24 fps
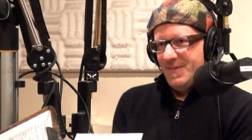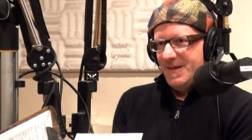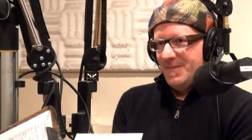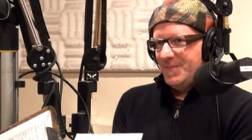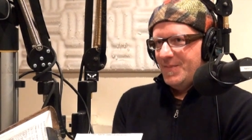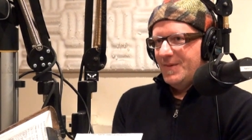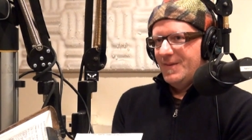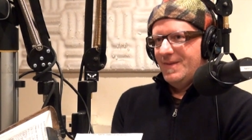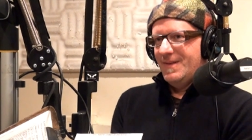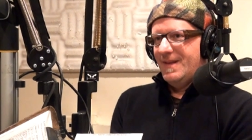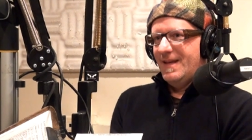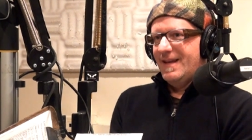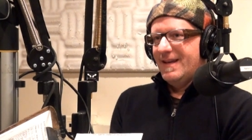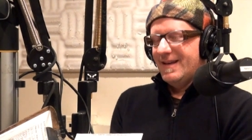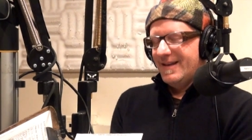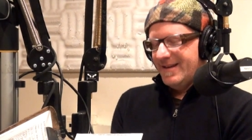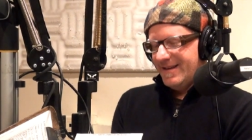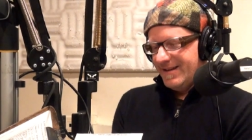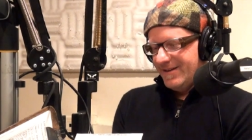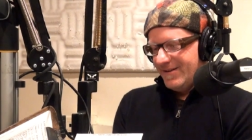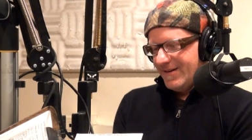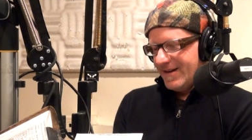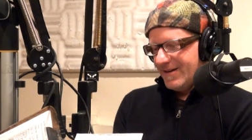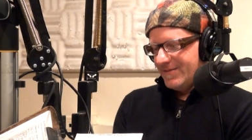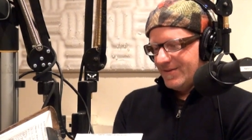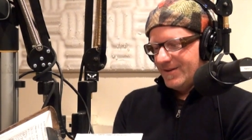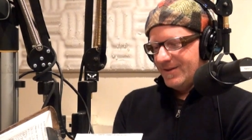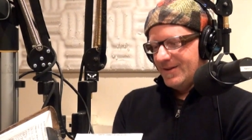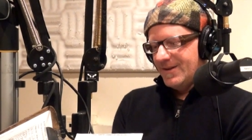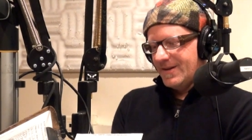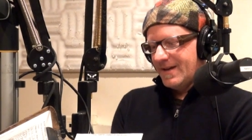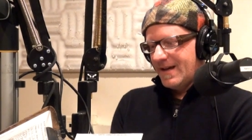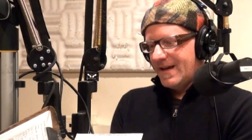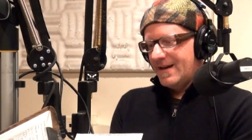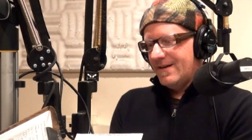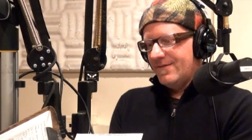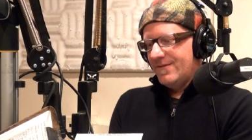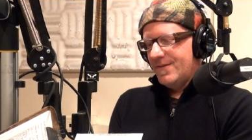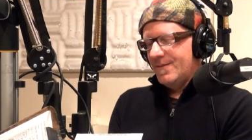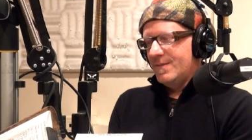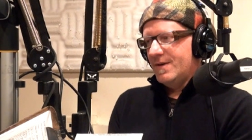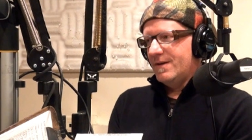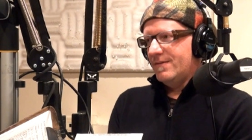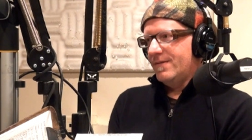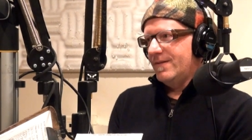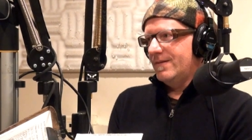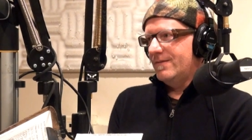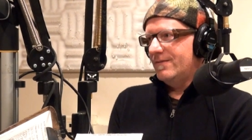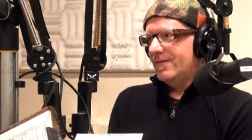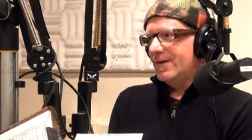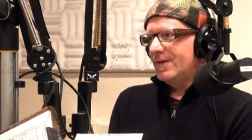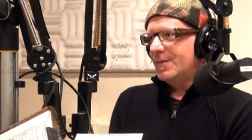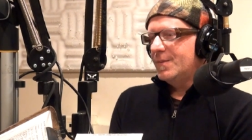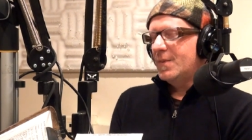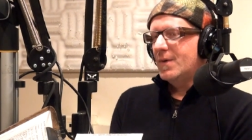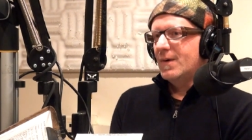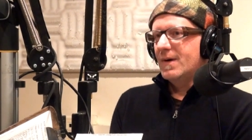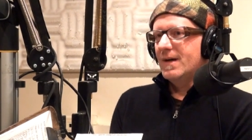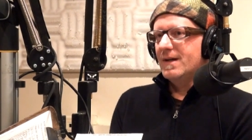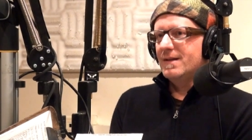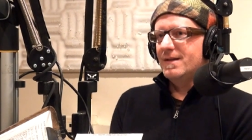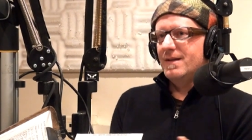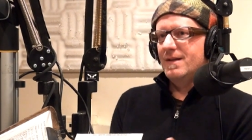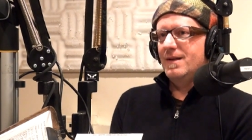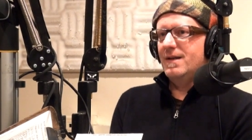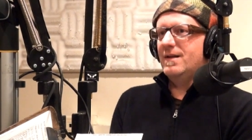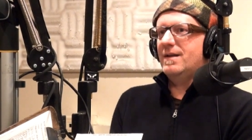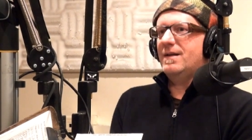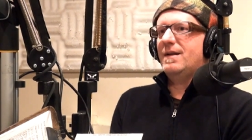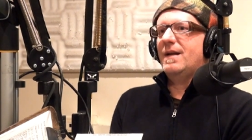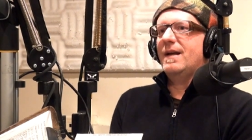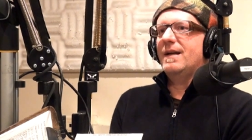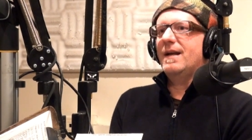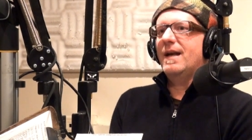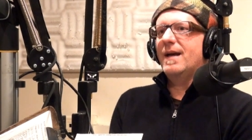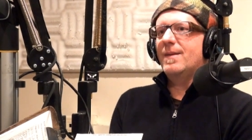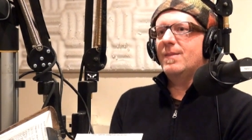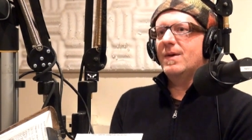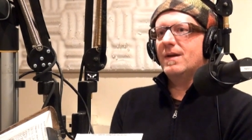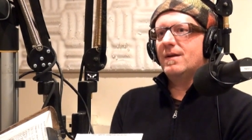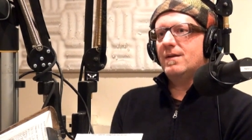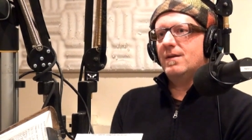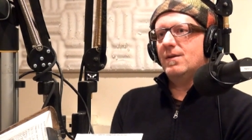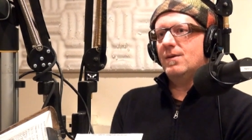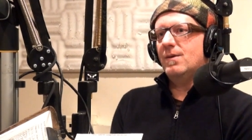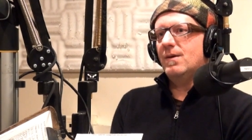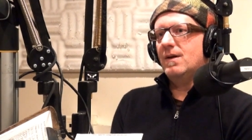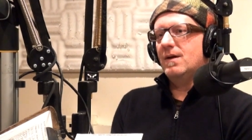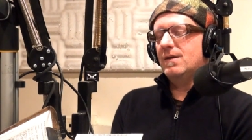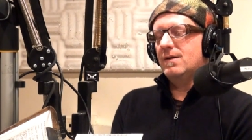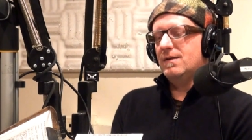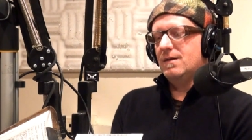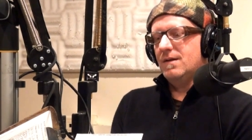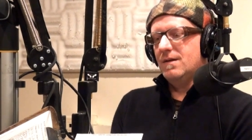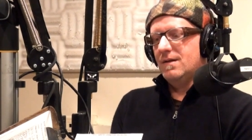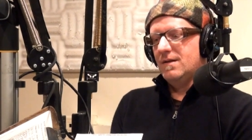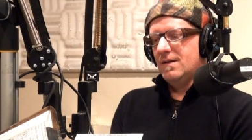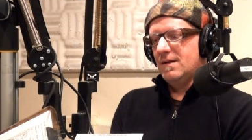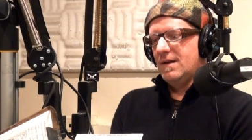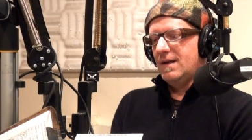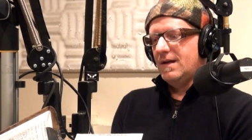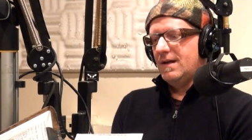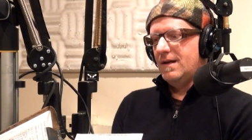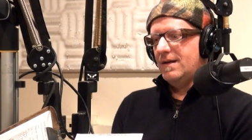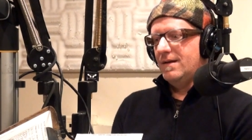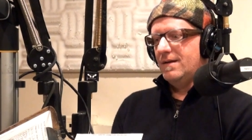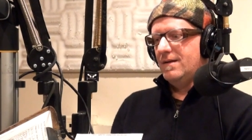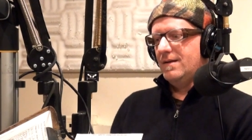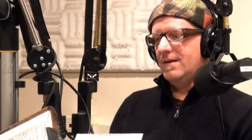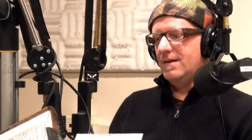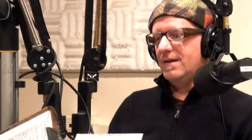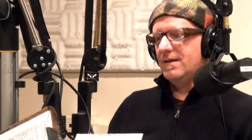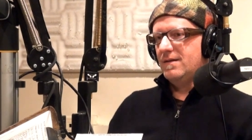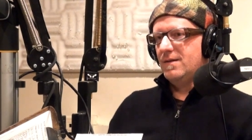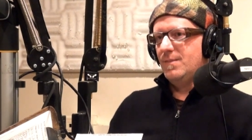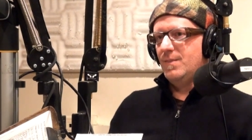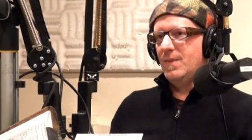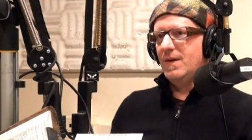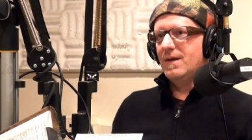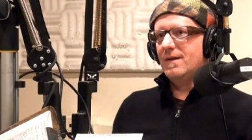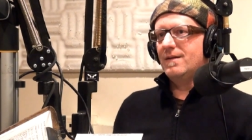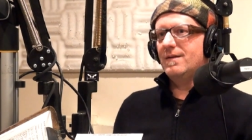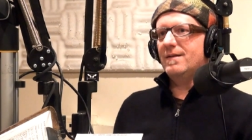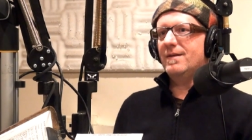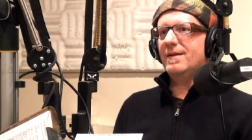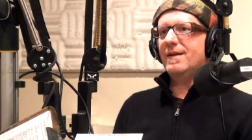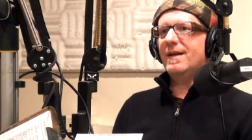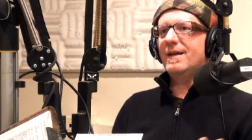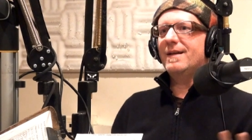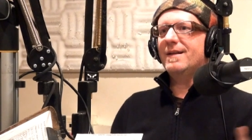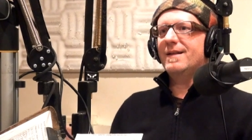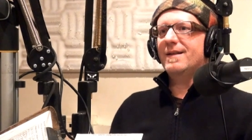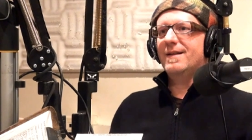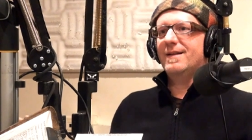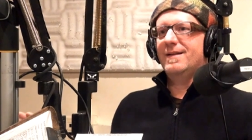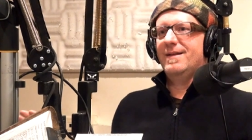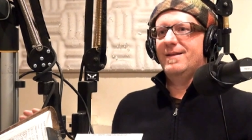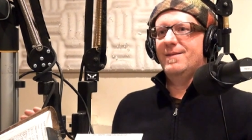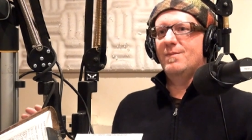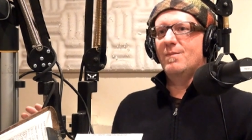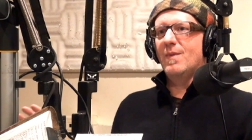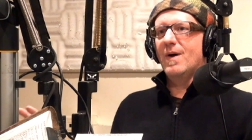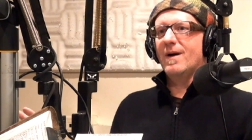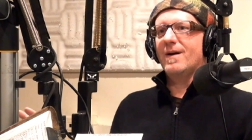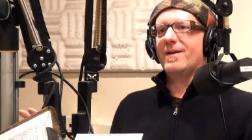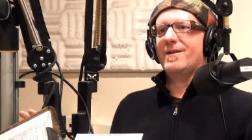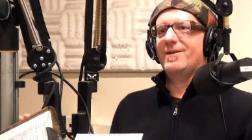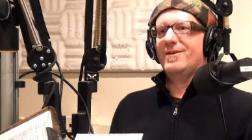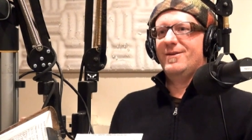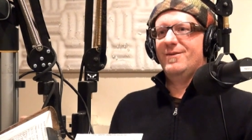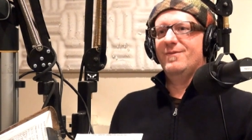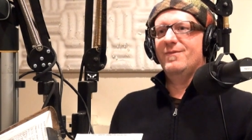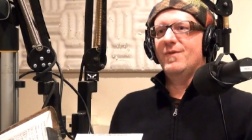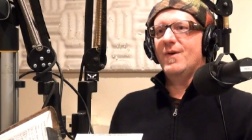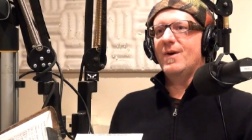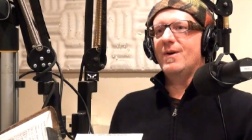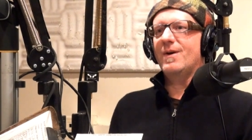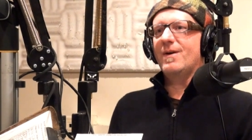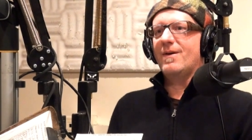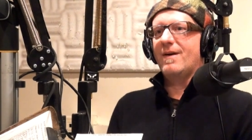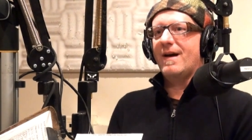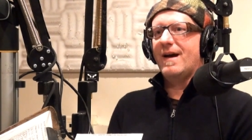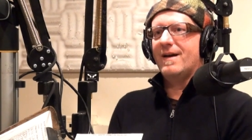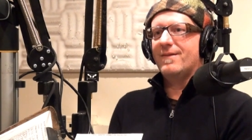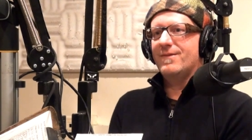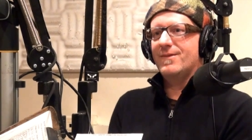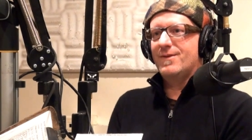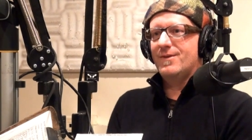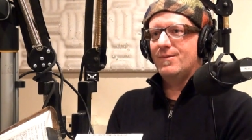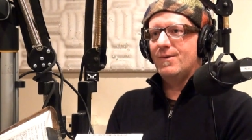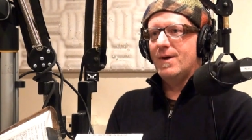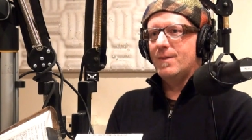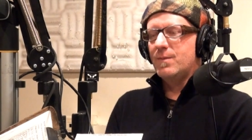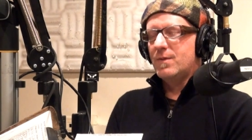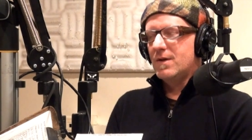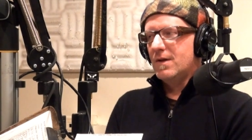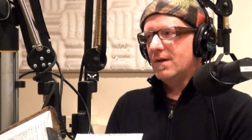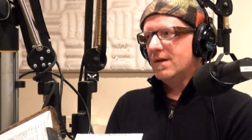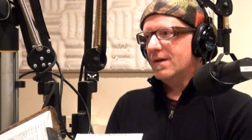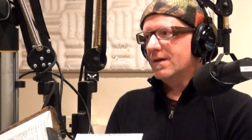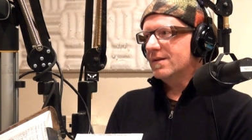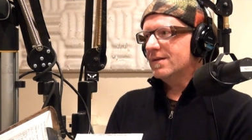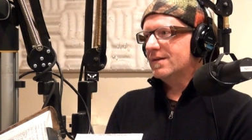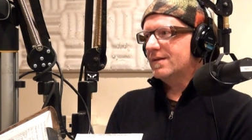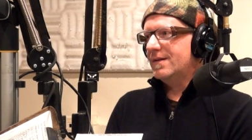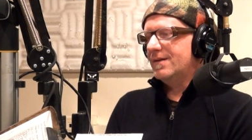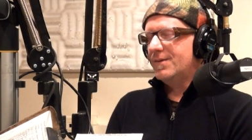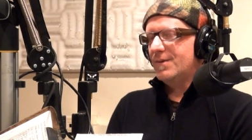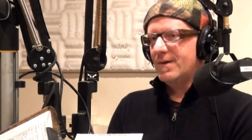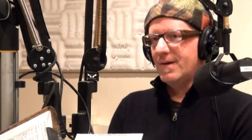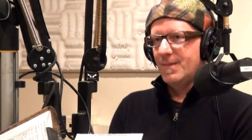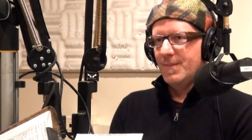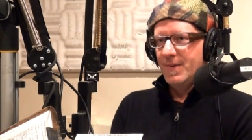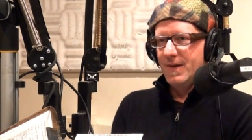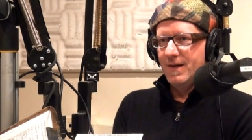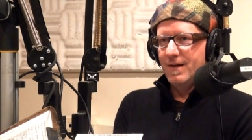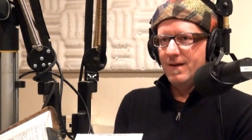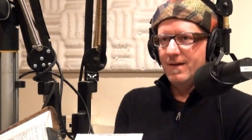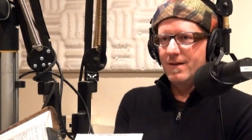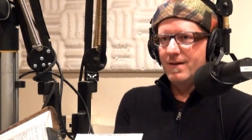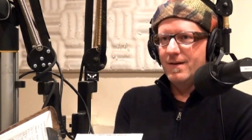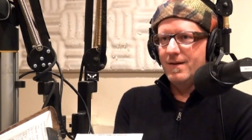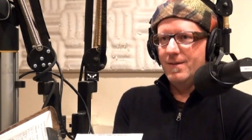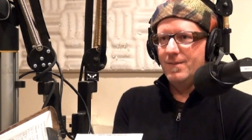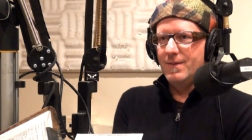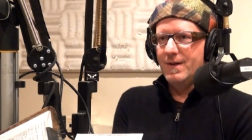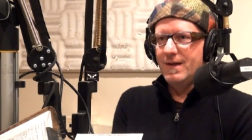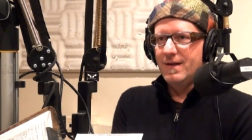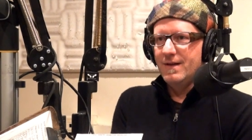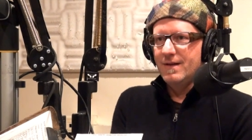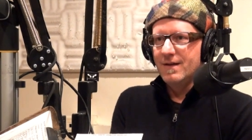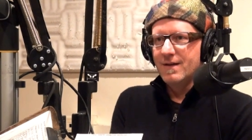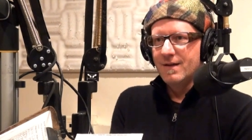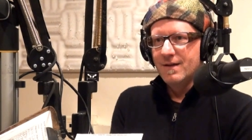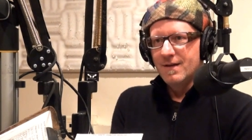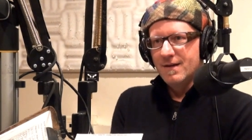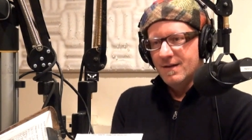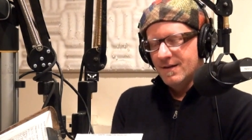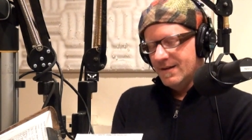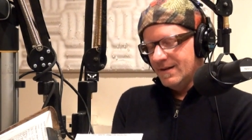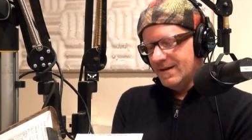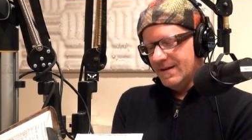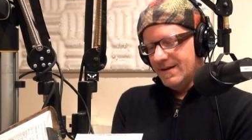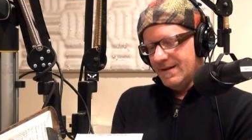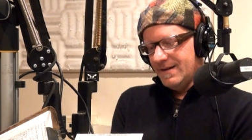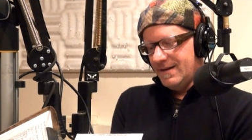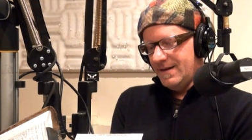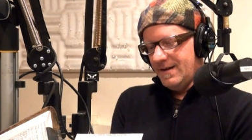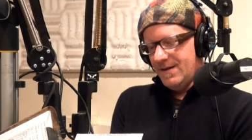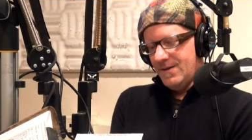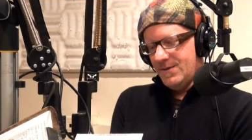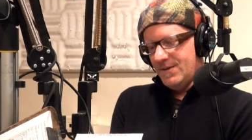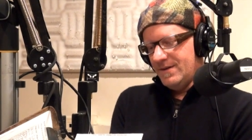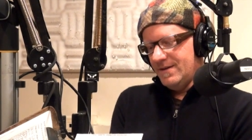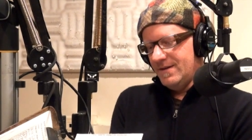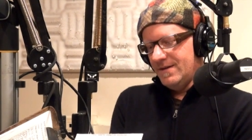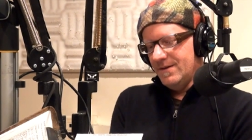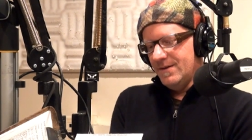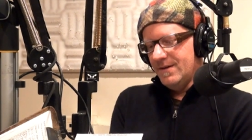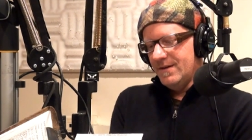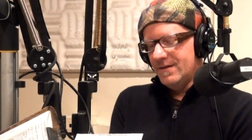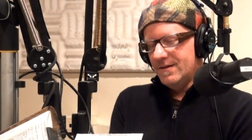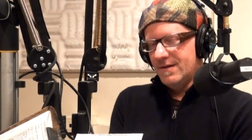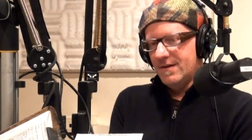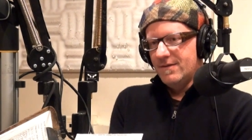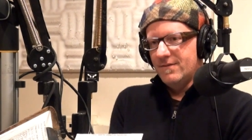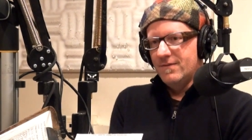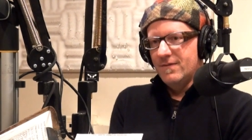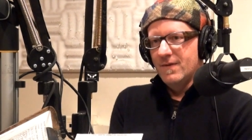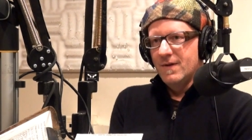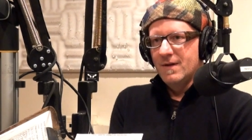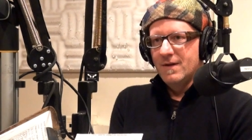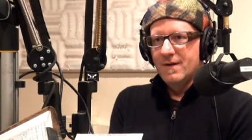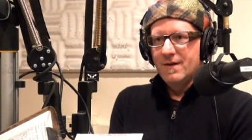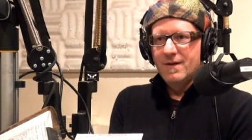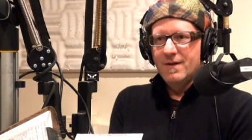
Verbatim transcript: people think, and you have to look at it from different viewpoints, and it's dynamic. So I decided let's pixelate Mark's photograph. So up close, it would appear to be, you know, a series of